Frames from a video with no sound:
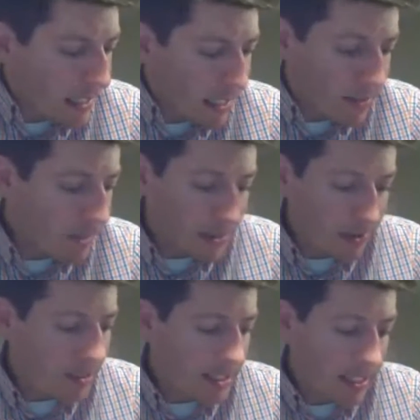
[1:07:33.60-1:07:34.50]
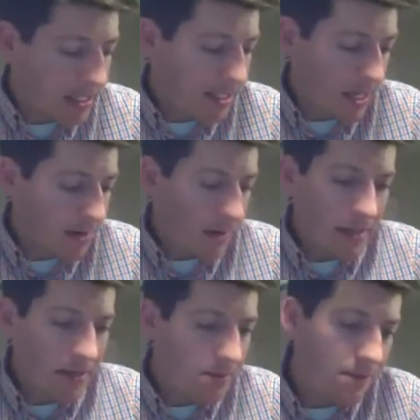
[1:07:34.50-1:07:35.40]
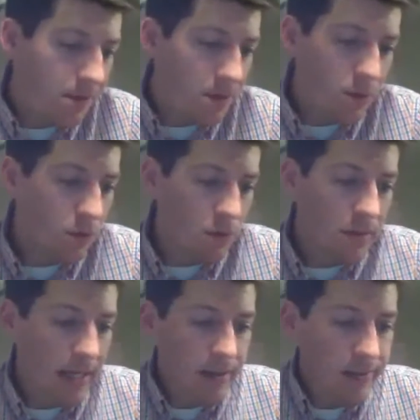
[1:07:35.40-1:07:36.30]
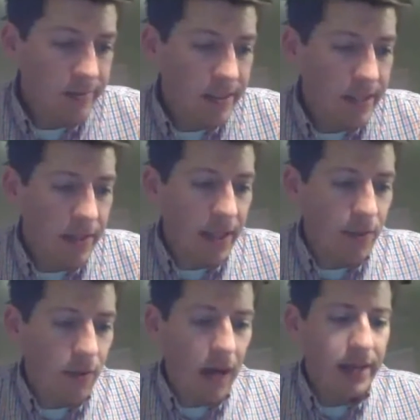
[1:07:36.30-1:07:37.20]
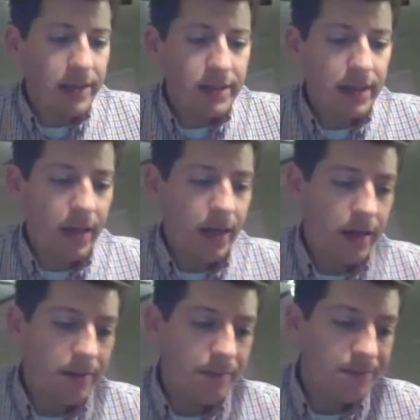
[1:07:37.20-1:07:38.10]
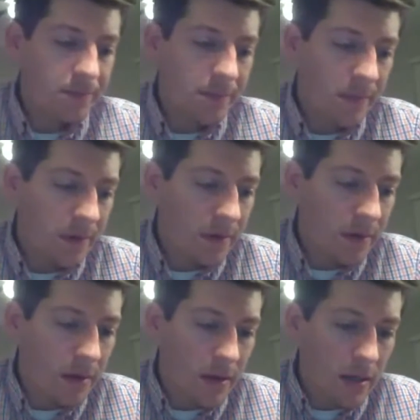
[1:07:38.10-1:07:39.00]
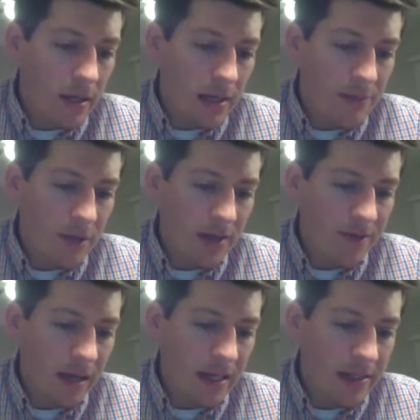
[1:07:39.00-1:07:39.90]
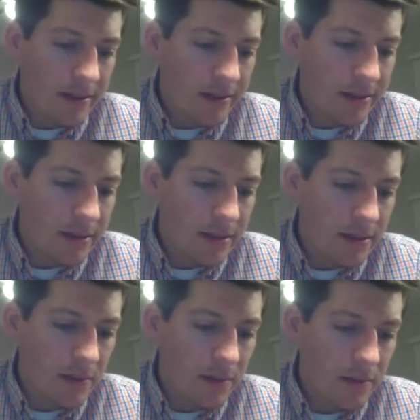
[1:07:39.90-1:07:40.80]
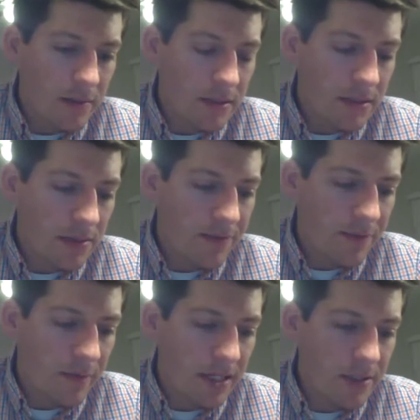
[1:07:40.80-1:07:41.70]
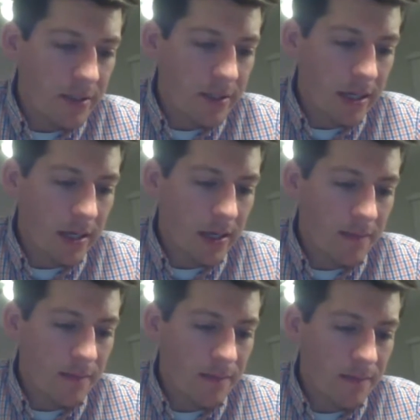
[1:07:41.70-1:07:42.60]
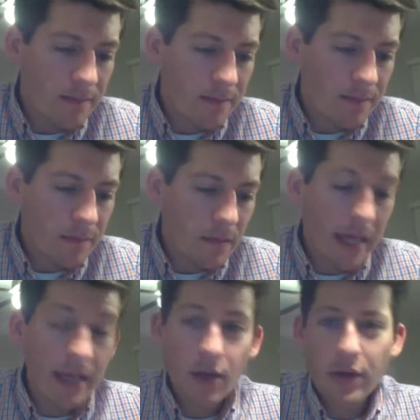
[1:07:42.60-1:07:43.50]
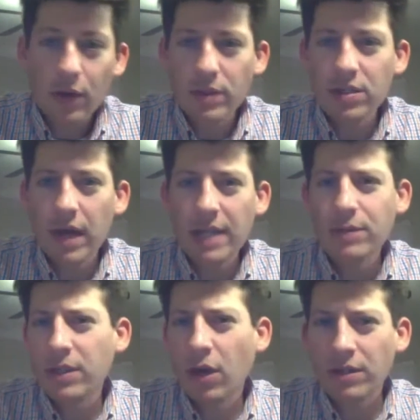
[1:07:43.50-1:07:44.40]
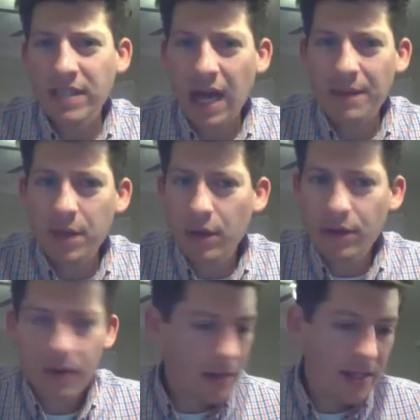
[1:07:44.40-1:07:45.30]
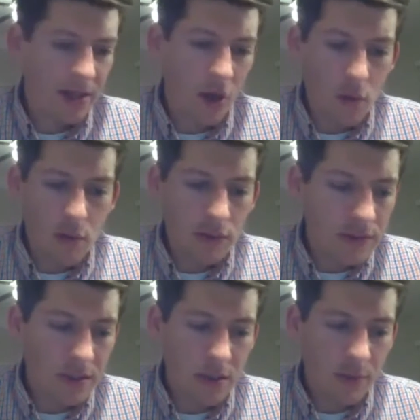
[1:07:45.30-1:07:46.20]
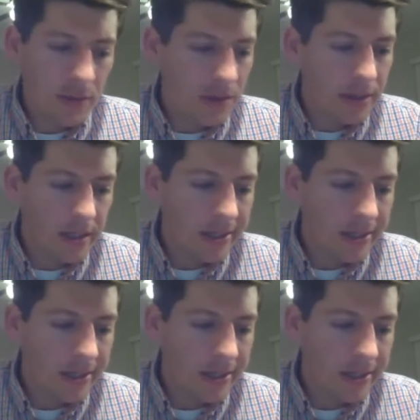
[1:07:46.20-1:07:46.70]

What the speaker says: basically you just get these kind of like feudal kingdoms that arise. I'm trying to find some information. Landowning aristocrats we call daimyo. They're like the nobles, the nobility.